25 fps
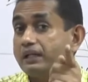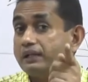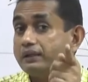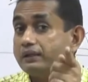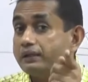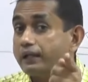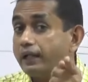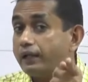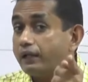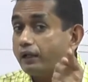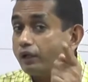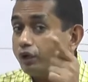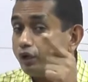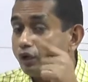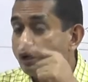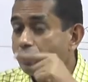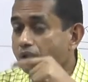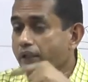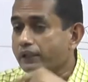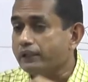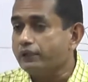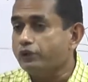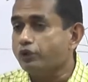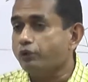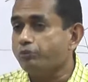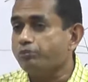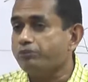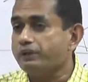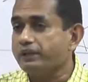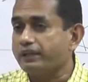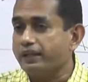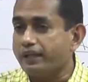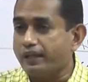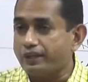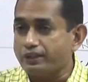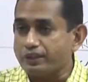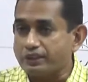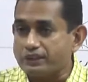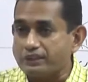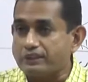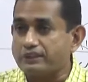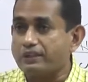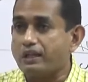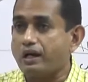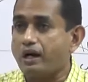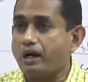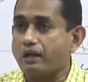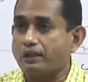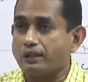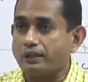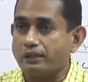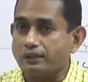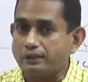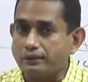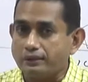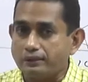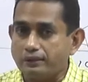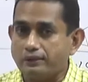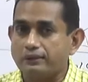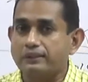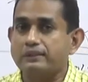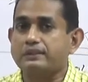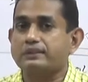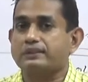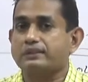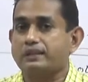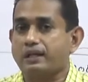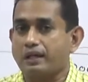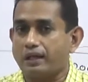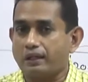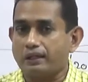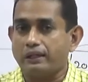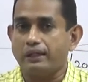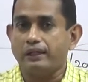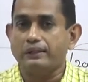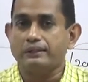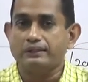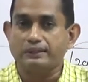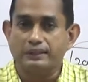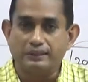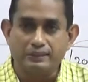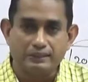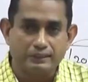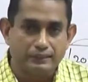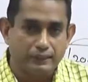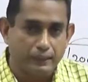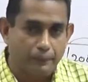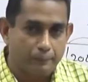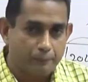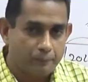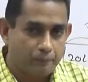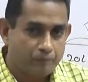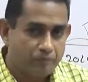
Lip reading: then only the obligation start existing.